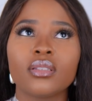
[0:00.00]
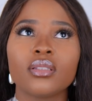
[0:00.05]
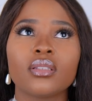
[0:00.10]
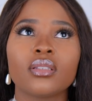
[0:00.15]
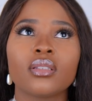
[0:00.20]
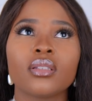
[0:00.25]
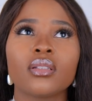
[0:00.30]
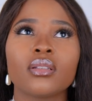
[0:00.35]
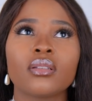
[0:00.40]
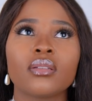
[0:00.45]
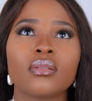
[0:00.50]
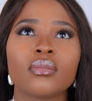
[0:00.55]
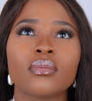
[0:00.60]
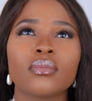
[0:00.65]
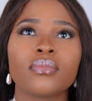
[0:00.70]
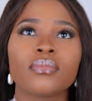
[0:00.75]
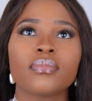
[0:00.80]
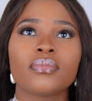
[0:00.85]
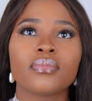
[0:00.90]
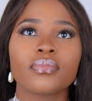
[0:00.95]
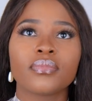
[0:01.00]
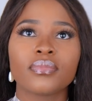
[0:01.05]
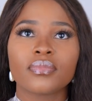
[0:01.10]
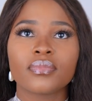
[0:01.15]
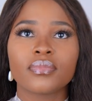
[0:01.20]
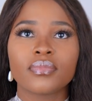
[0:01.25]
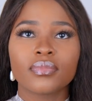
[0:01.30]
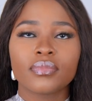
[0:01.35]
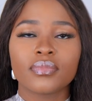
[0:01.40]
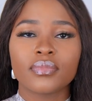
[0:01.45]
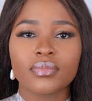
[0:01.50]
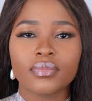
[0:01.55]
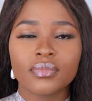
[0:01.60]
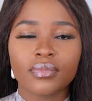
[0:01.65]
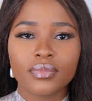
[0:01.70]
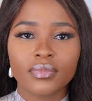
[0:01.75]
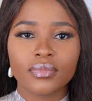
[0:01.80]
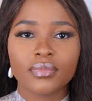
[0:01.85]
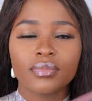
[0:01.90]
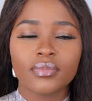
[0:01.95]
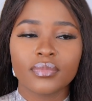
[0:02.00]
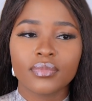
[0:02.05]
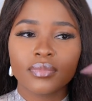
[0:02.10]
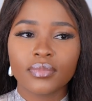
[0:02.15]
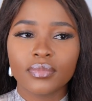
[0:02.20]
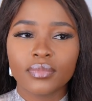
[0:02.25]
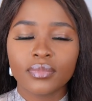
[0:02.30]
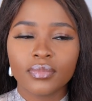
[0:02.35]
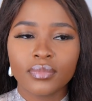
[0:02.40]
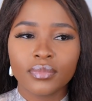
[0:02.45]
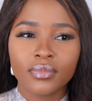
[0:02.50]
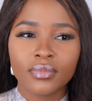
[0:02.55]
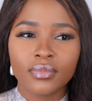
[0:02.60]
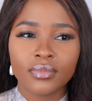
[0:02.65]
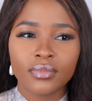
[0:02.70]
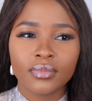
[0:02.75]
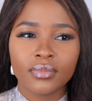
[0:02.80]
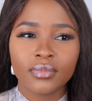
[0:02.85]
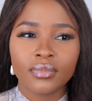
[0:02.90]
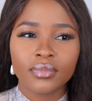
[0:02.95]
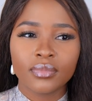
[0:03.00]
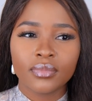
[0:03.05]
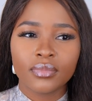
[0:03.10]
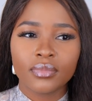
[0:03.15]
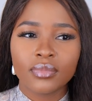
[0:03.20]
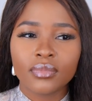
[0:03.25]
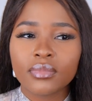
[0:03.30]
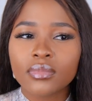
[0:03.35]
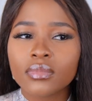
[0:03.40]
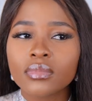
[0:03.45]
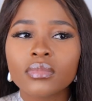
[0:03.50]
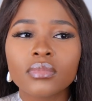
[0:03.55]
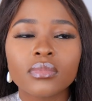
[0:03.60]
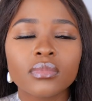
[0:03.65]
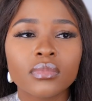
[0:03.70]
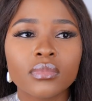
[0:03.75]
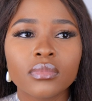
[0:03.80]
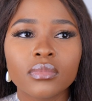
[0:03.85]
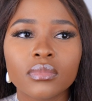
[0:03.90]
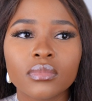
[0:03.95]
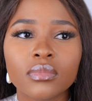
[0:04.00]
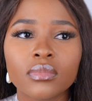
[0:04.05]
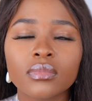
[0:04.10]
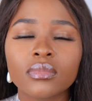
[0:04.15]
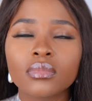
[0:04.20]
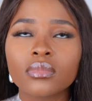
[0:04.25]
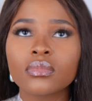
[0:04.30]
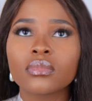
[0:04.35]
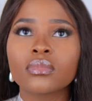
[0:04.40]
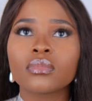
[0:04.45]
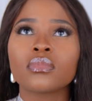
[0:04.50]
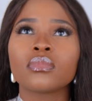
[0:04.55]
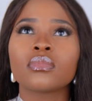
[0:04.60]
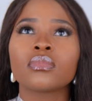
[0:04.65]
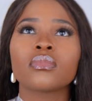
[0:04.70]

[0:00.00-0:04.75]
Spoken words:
(no one is talking)